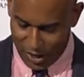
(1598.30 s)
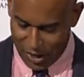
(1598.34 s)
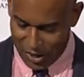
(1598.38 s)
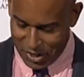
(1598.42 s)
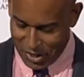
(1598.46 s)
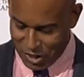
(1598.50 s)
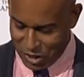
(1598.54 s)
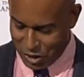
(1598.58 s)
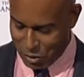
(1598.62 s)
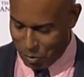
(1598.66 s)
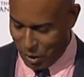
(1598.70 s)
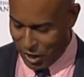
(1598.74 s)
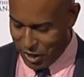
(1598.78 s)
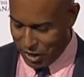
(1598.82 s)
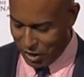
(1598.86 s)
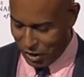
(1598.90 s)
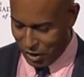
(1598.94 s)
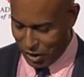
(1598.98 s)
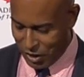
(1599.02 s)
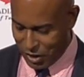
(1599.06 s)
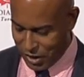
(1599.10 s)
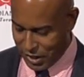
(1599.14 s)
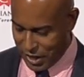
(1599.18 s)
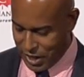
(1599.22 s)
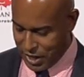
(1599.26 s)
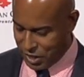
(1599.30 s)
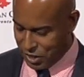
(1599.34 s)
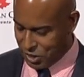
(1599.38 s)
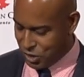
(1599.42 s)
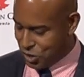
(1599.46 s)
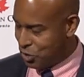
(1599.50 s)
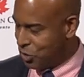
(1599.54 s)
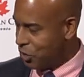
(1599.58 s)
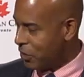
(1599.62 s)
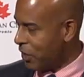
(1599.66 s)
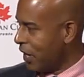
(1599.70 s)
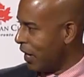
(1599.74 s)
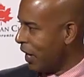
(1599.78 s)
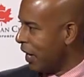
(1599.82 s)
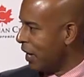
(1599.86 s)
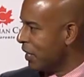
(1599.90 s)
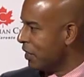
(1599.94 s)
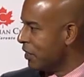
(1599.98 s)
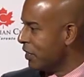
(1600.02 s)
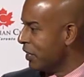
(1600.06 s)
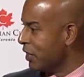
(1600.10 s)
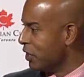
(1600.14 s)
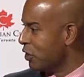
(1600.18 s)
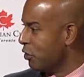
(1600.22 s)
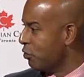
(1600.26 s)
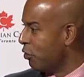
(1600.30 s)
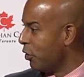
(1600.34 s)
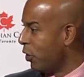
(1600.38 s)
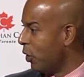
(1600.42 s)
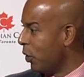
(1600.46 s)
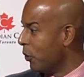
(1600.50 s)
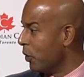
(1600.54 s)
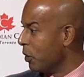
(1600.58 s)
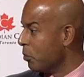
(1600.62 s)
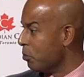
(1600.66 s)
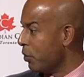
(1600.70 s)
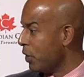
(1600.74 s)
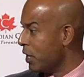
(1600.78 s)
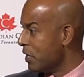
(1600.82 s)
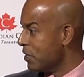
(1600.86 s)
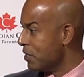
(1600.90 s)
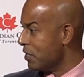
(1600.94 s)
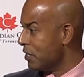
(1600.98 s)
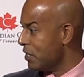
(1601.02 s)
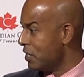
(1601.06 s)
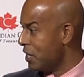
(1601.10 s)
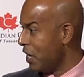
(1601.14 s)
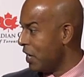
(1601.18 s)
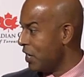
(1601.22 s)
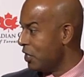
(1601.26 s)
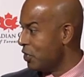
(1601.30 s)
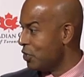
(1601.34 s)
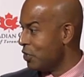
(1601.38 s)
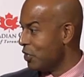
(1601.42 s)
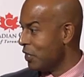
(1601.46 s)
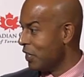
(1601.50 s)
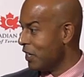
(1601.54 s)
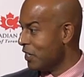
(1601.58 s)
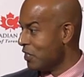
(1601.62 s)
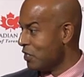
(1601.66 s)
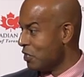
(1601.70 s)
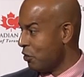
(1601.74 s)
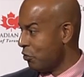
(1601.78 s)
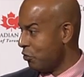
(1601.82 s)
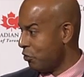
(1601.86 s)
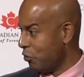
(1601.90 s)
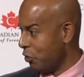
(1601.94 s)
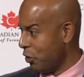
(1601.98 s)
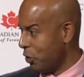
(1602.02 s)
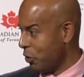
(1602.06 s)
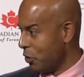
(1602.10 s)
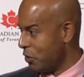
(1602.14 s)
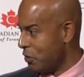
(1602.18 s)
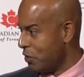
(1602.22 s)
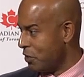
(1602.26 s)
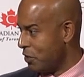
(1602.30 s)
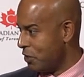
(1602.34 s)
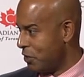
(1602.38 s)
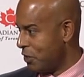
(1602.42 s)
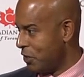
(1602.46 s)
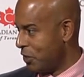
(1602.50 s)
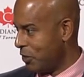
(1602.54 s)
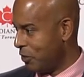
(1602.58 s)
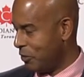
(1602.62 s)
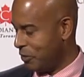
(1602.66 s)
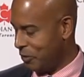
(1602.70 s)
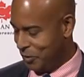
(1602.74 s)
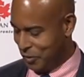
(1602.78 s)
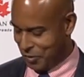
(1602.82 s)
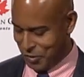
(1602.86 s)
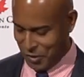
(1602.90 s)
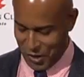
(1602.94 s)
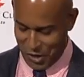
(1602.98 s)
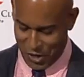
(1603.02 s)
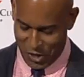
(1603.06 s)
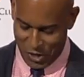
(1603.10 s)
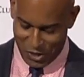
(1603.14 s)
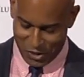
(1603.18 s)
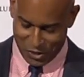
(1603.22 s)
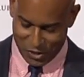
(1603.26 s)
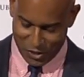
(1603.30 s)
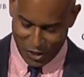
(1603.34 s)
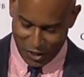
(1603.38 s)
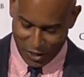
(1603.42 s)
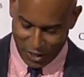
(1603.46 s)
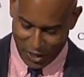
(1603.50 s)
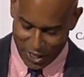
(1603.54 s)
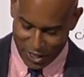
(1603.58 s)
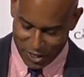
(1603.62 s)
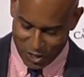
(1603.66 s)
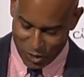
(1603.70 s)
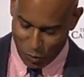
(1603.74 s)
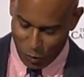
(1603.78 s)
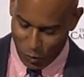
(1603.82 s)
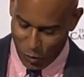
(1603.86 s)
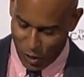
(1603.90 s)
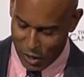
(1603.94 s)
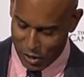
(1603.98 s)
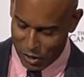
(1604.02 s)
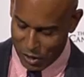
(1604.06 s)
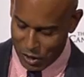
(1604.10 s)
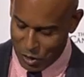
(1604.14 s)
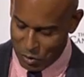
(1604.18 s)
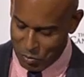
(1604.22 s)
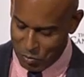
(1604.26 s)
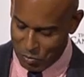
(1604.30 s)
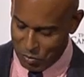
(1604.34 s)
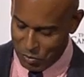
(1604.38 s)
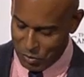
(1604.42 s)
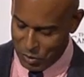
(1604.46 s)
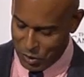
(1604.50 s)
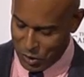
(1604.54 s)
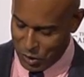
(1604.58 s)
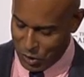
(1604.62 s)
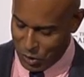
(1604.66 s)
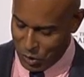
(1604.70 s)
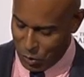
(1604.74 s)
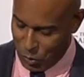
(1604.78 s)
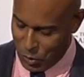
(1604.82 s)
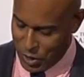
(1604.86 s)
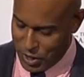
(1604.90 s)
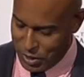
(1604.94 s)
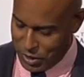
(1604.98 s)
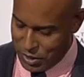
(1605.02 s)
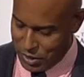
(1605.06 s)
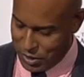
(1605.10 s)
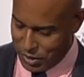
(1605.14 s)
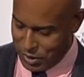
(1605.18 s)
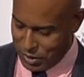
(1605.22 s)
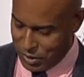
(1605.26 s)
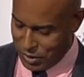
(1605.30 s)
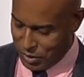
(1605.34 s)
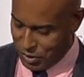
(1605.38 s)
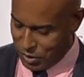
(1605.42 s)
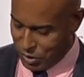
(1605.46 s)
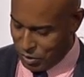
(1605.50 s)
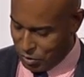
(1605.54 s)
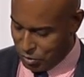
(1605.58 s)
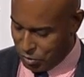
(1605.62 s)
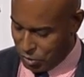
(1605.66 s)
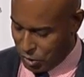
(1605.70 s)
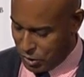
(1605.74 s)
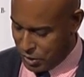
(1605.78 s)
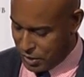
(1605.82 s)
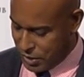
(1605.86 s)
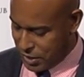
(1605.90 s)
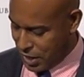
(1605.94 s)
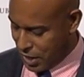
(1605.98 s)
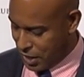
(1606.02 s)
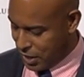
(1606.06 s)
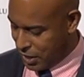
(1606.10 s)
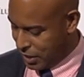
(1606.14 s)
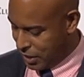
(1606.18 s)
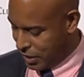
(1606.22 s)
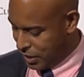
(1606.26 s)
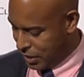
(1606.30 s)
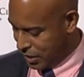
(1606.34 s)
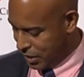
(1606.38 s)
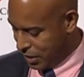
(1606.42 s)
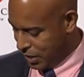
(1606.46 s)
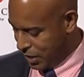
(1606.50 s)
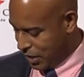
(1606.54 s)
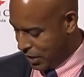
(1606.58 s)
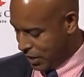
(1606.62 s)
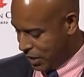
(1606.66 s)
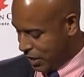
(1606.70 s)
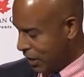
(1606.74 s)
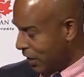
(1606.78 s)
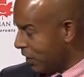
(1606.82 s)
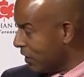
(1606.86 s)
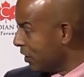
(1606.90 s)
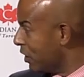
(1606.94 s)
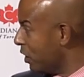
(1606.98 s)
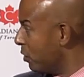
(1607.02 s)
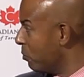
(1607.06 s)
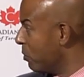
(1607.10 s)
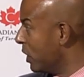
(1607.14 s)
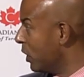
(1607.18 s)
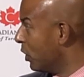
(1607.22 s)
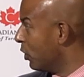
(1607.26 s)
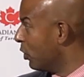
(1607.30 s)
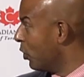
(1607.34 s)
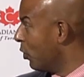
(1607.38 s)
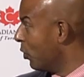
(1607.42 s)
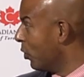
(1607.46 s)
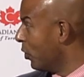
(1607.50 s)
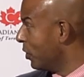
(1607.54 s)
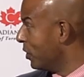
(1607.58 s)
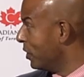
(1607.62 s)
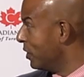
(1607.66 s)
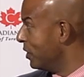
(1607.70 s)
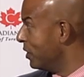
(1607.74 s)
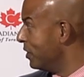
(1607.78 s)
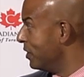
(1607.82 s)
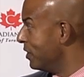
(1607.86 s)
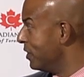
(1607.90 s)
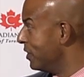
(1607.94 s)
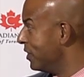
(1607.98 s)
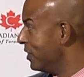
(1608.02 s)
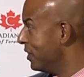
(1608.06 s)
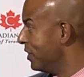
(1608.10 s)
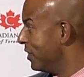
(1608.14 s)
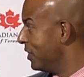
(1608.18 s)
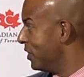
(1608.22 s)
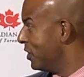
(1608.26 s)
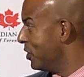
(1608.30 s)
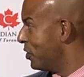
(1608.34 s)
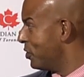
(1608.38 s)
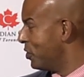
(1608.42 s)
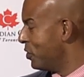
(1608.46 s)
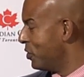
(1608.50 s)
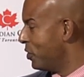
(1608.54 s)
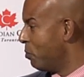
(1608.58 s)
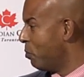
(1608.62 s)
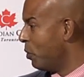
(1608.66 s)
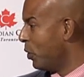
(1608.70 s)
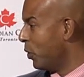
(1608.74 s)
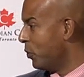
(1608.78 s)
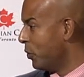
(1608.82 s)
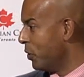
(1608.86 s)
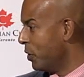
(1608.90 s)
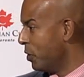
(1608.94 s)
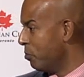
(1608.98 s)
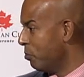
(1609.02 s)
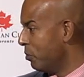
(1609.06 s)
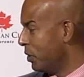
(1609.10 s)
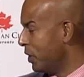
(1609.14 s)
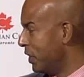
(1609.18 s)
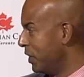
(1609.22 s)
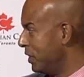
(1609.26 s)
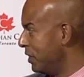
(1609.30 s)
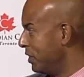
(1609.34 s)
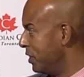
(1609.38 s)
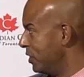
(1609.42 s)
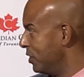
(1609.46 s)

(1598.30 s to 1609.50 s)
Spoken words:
Despite our long history, I think the following presentation is a first. So I'd like to welcome Quinton Versetti and Camille Gordon to the podium, please.